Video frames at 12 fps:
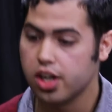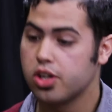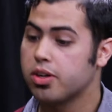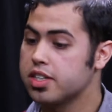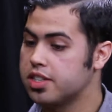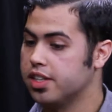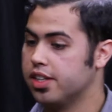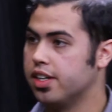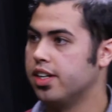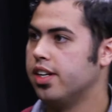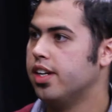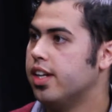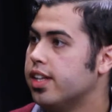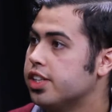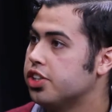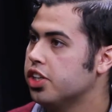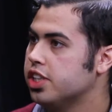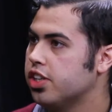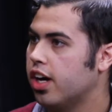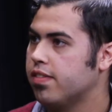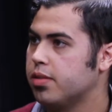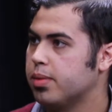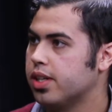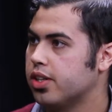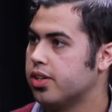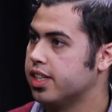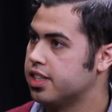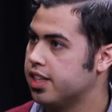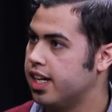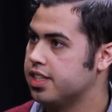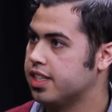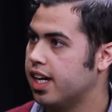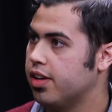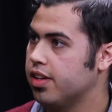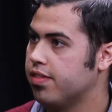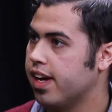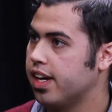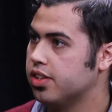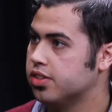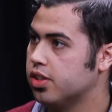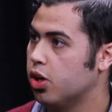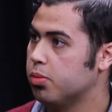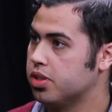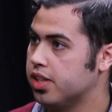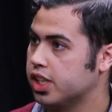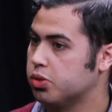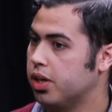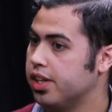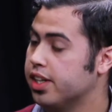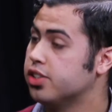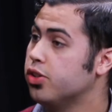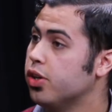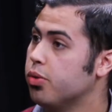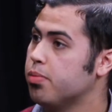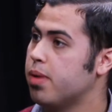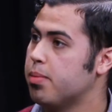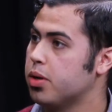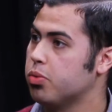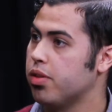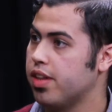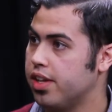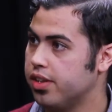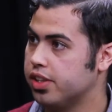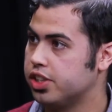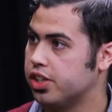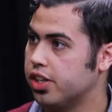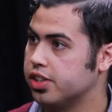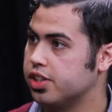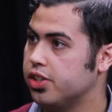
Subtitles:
Kristen, church has often been criticized in how they've handled homosexuality, including members within the church.